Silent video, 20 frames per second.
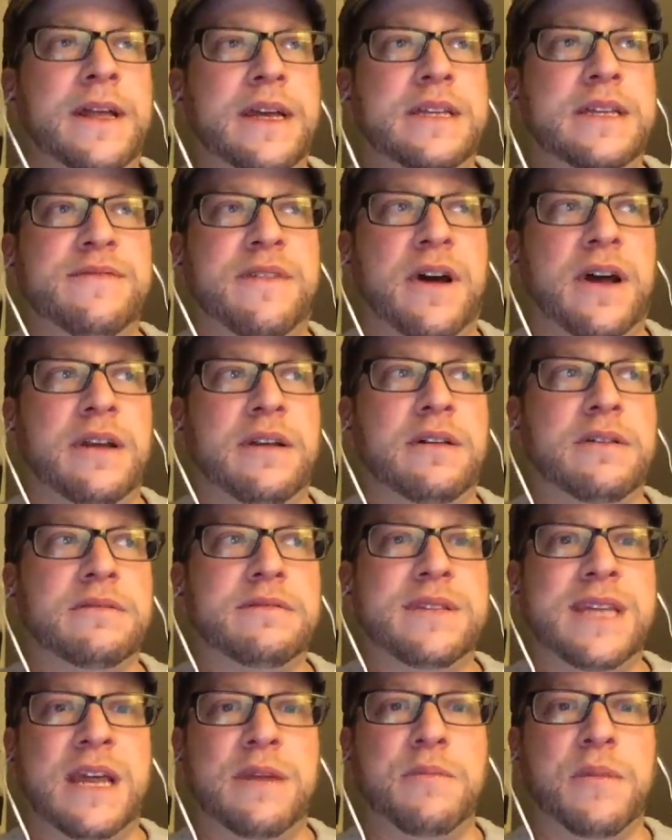Its final
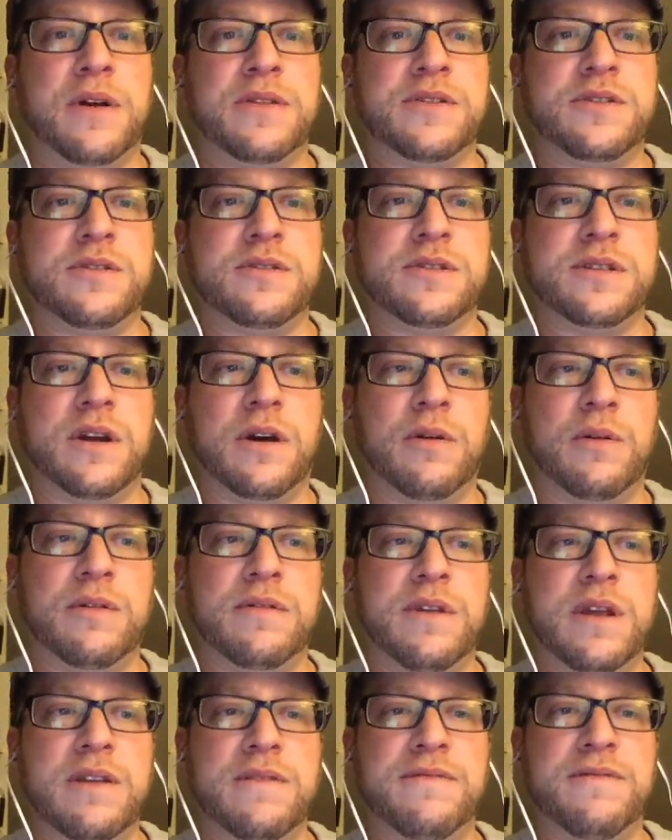10 months or so
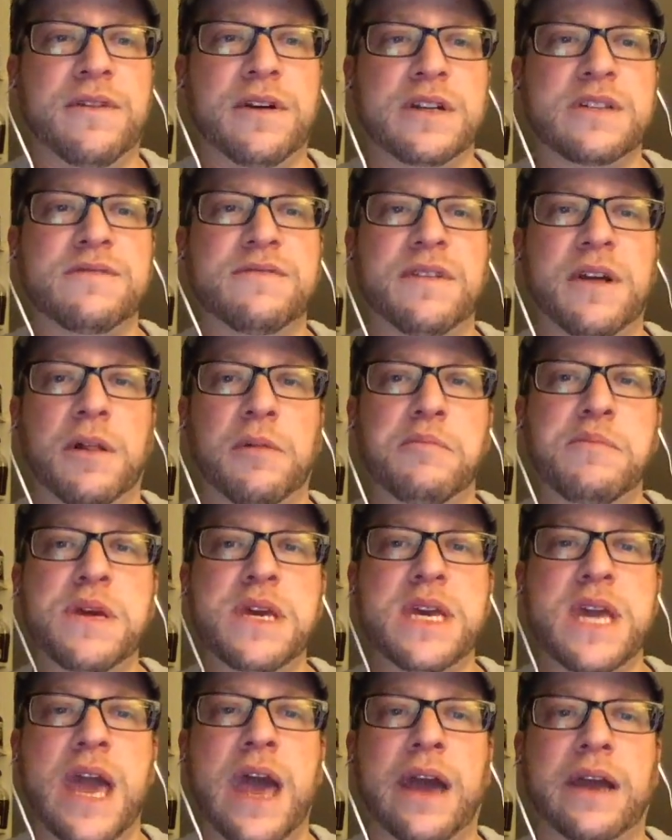in first fill
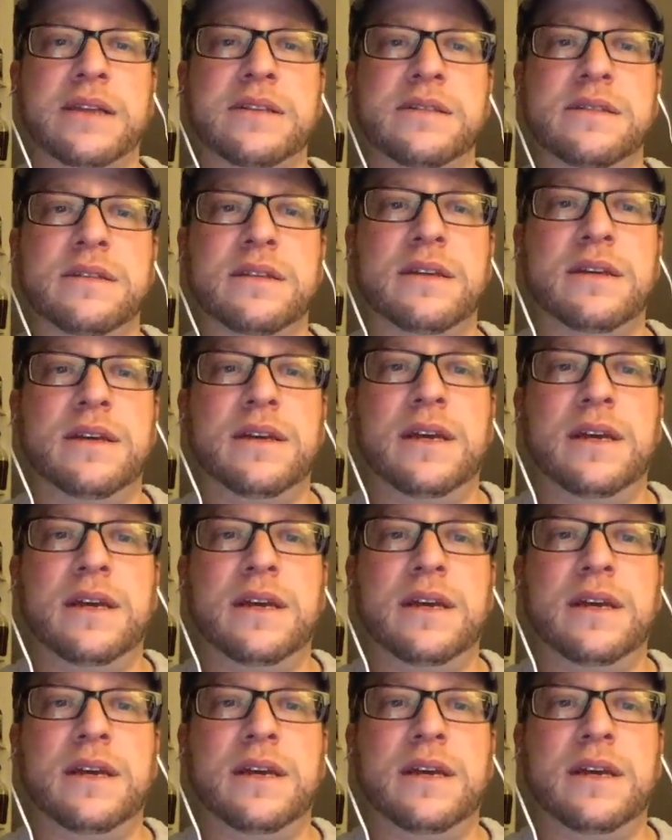PX,